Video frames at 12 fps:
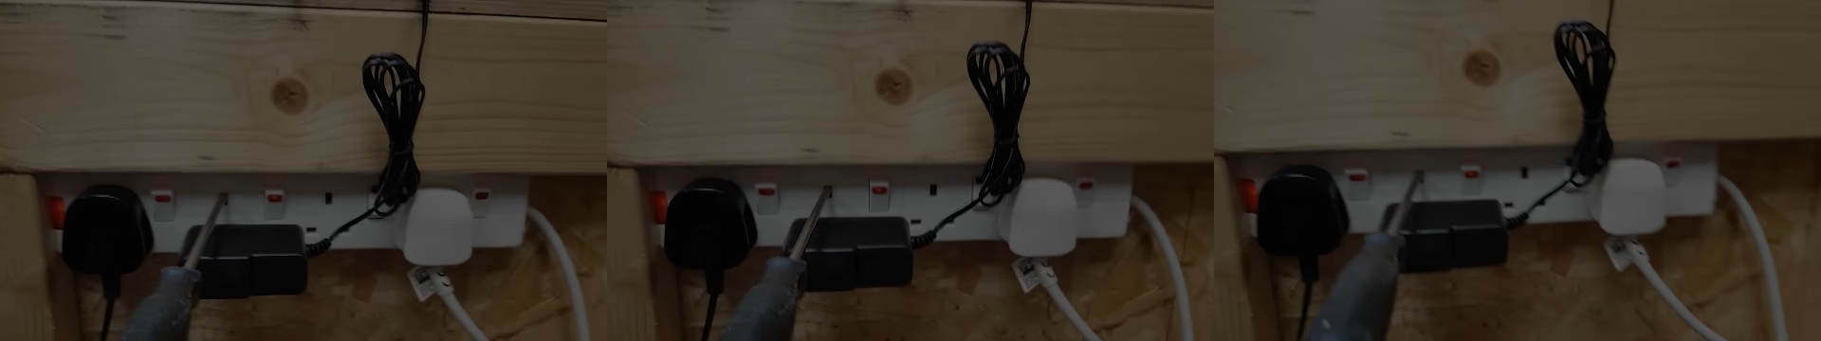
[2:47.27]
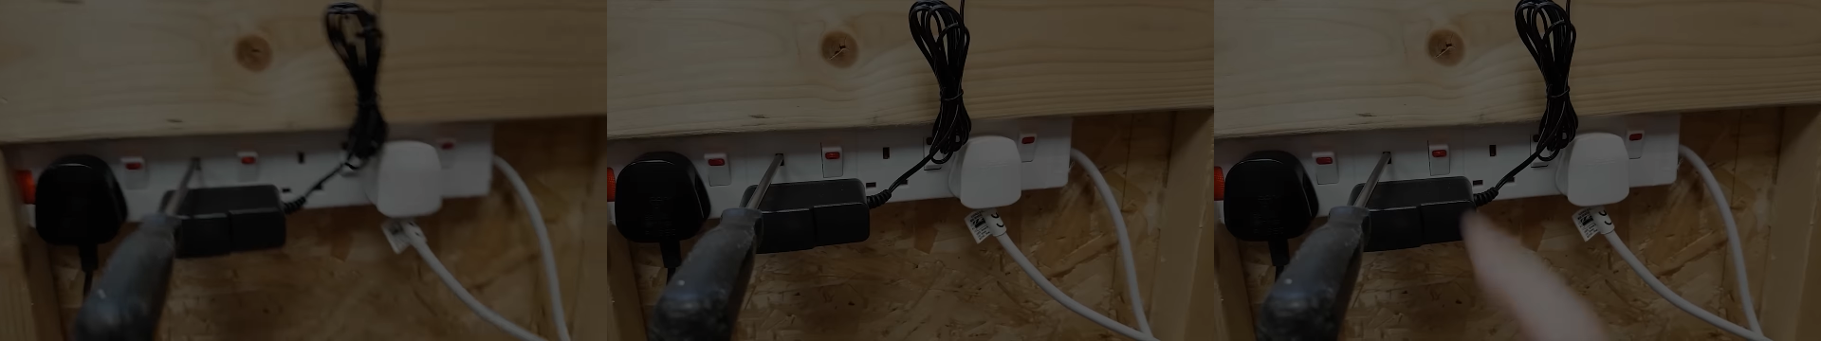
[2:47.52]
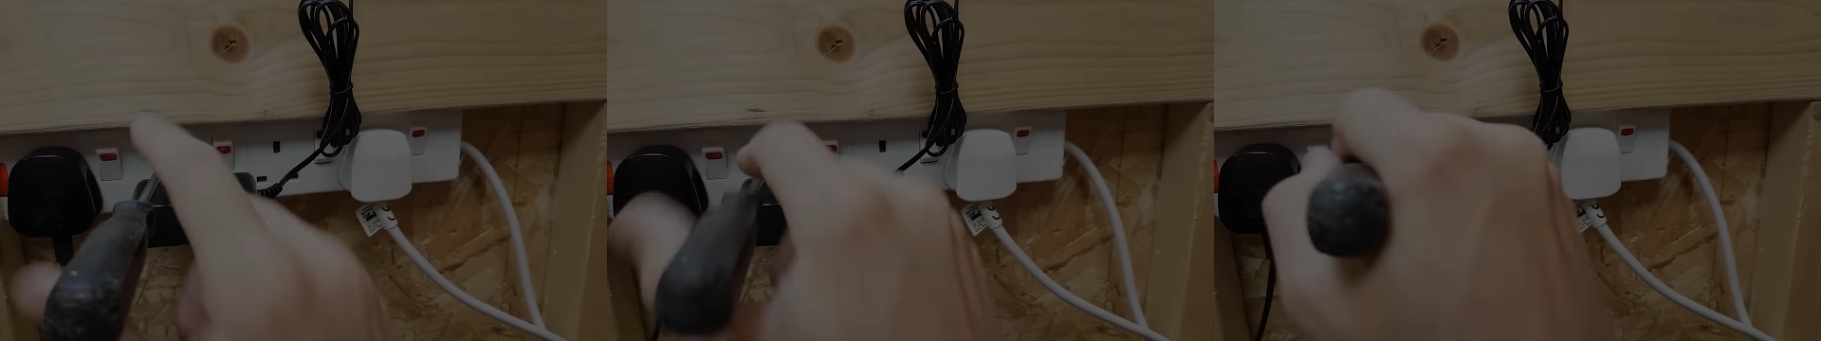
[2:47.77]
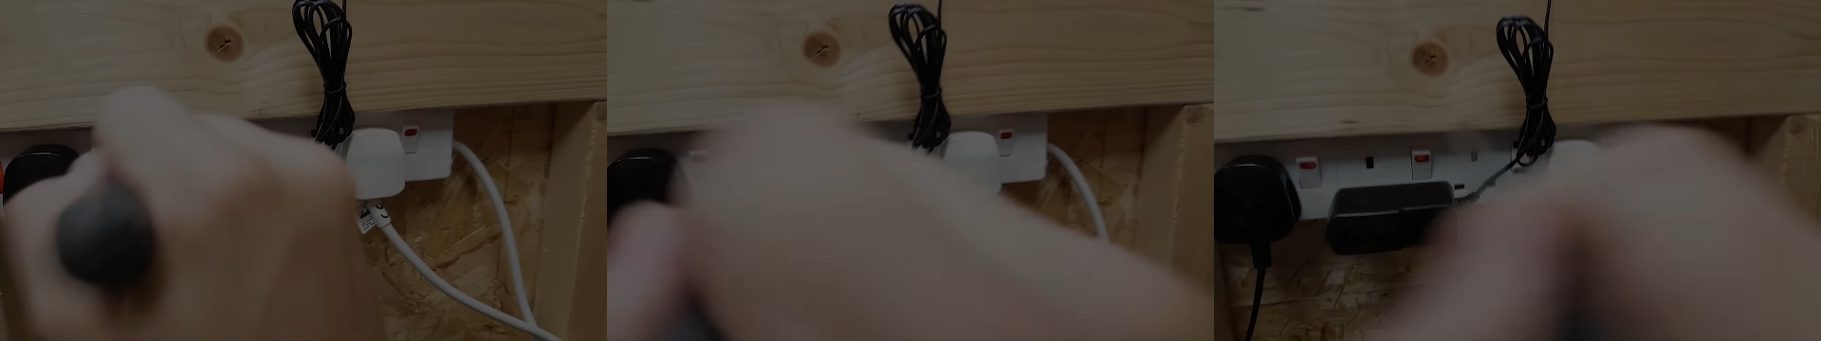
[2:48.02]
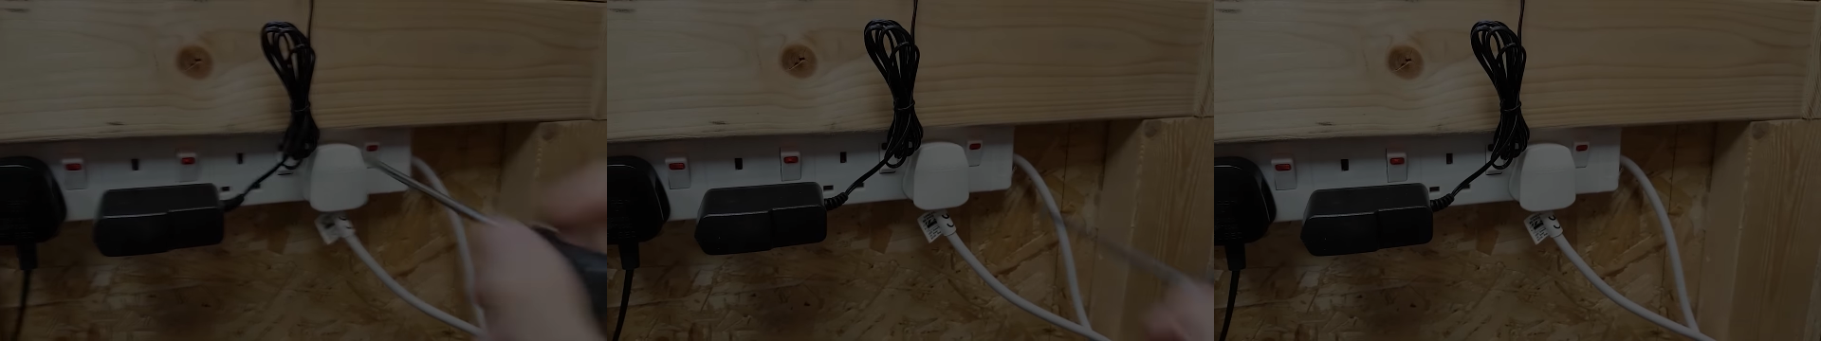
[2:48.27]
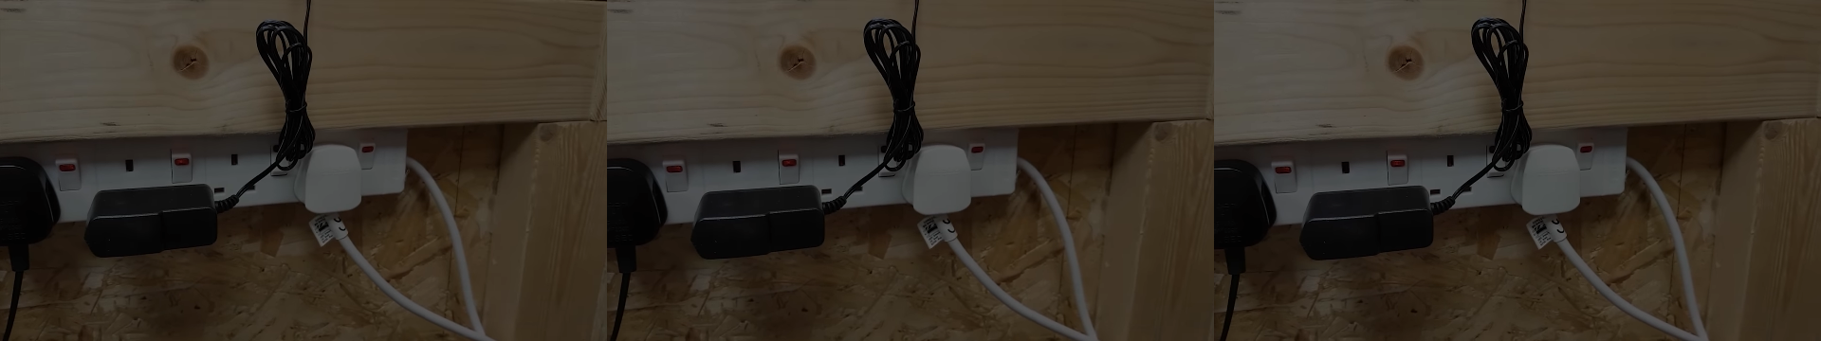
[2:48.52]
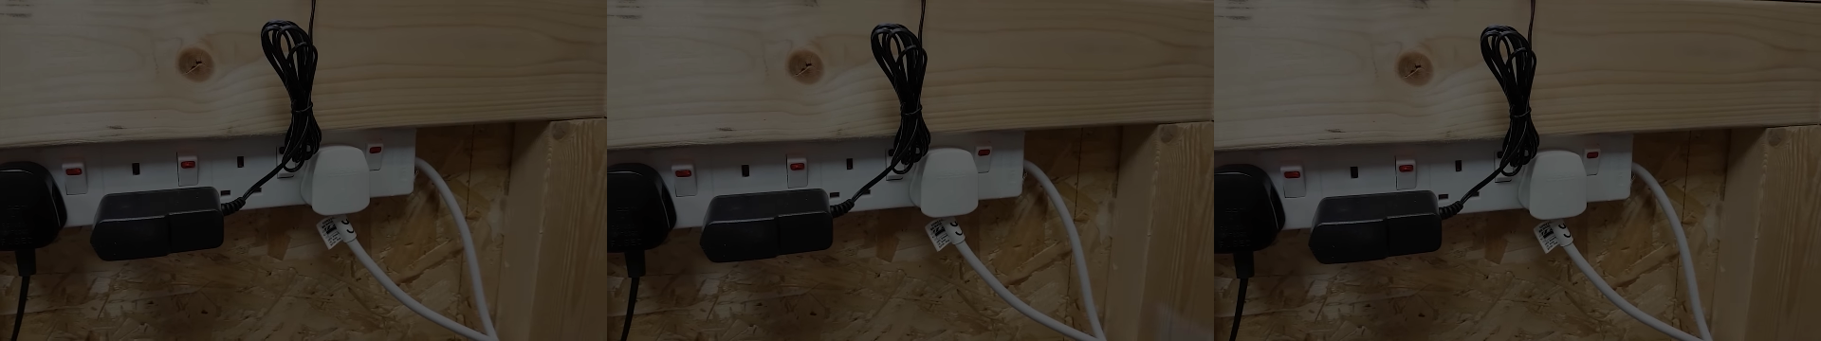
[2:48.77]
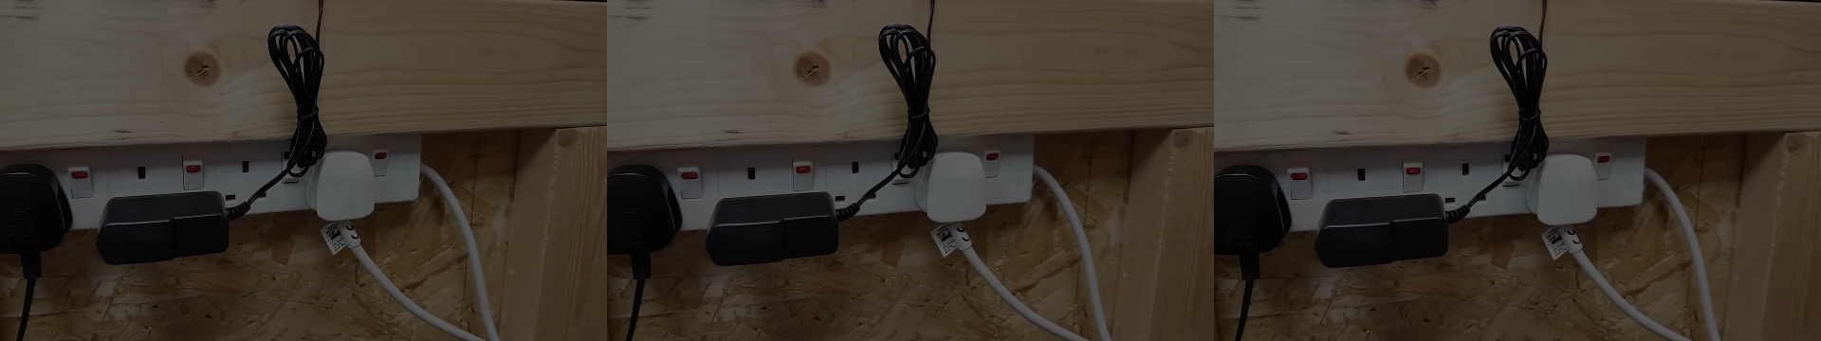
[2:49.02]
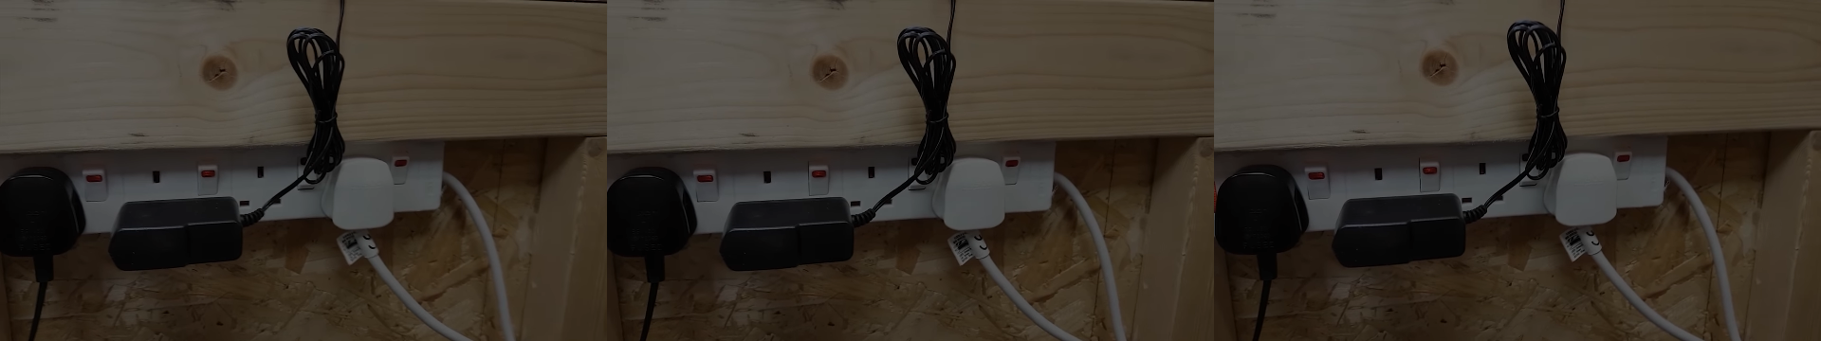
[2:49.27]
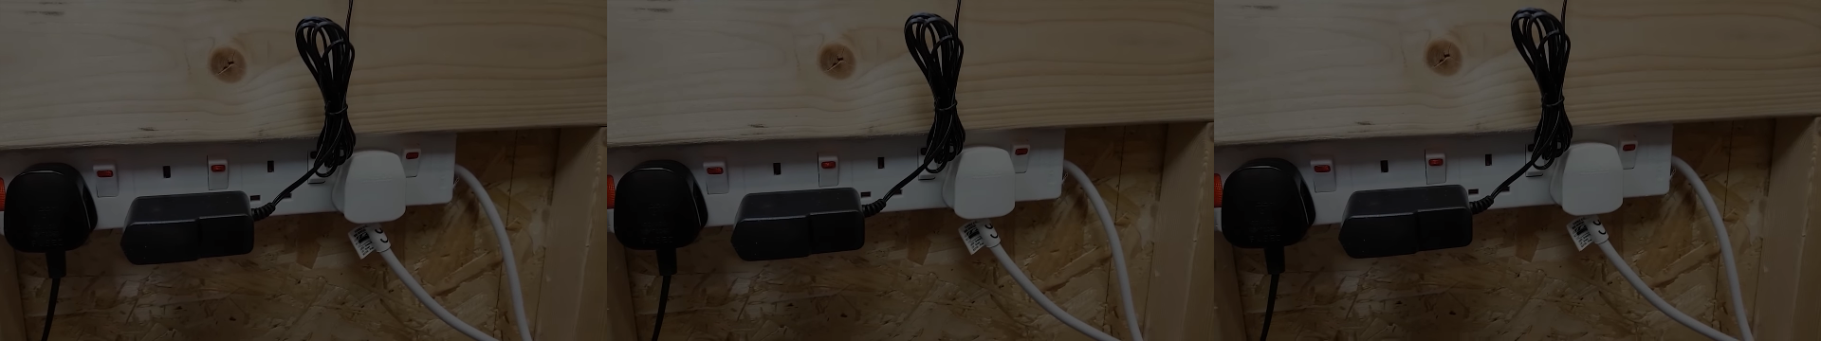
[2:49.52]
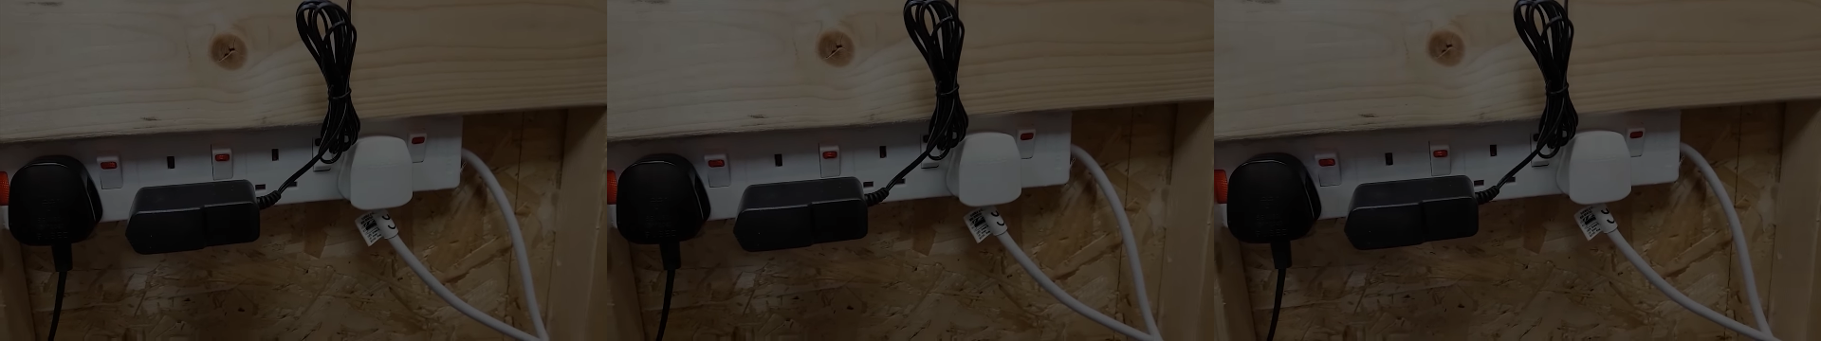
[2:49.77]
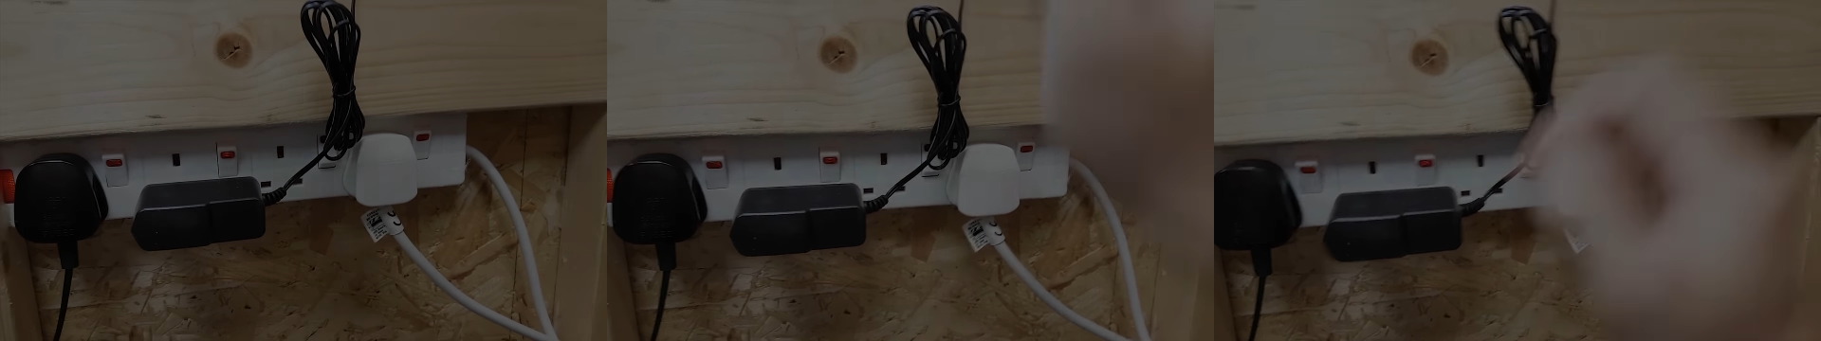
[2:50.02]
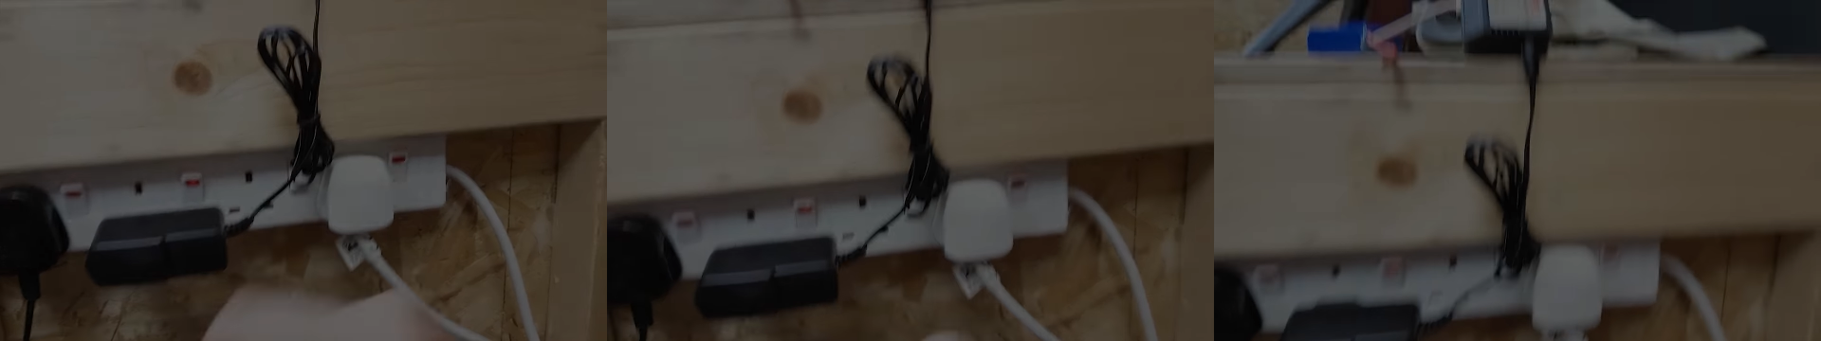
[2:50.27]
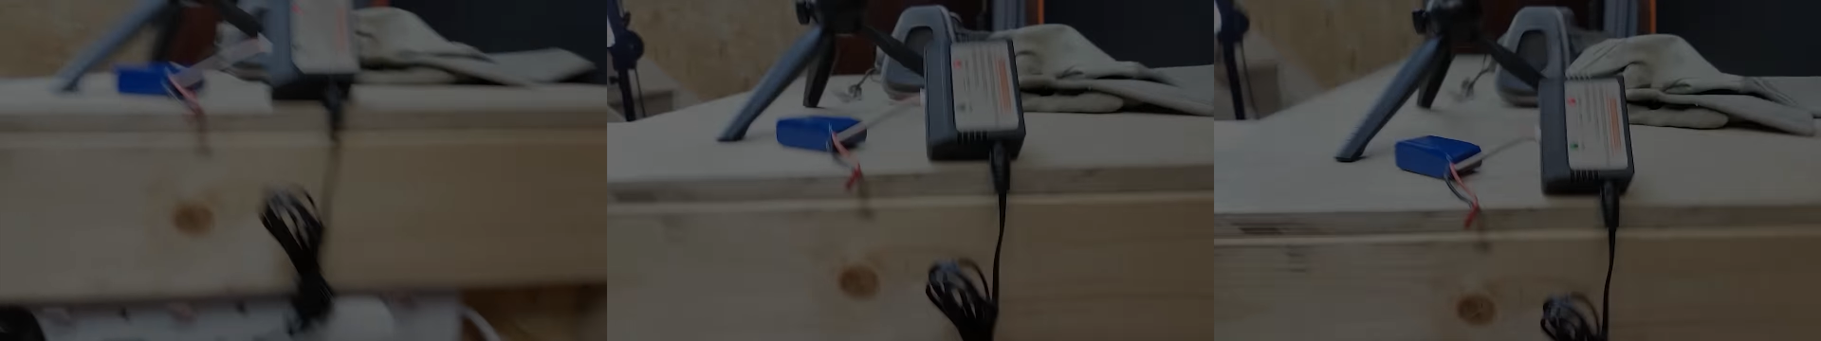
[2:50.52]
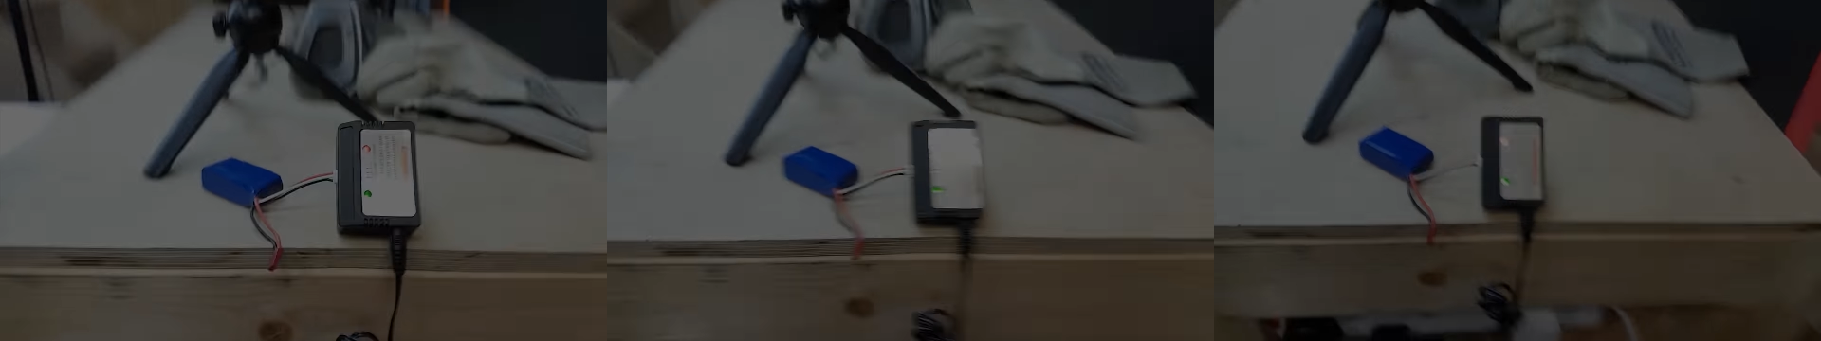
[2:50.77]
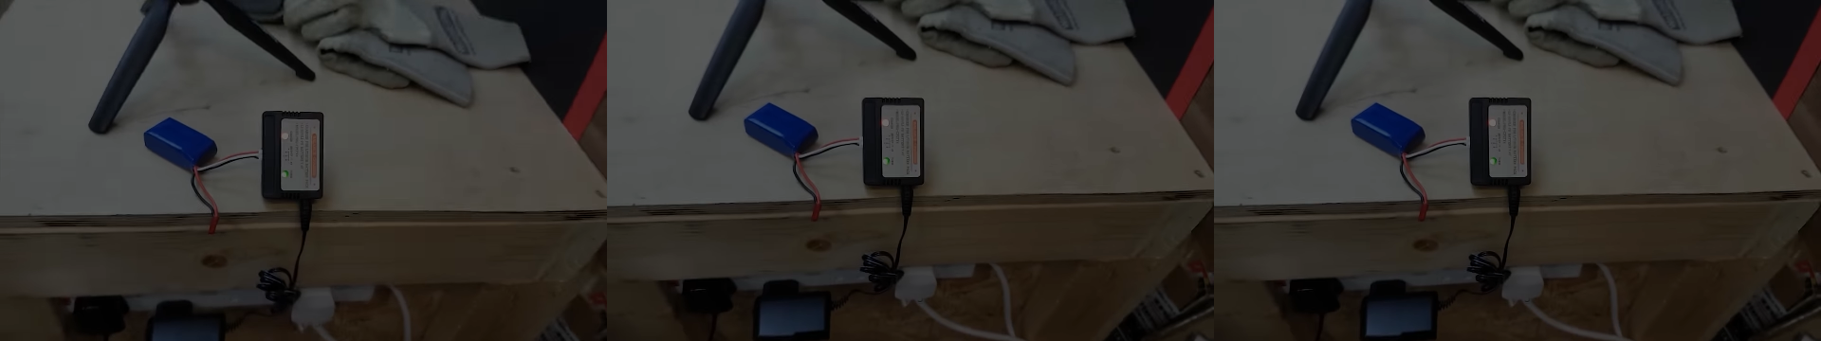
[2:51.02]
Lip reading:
(no speaker visible)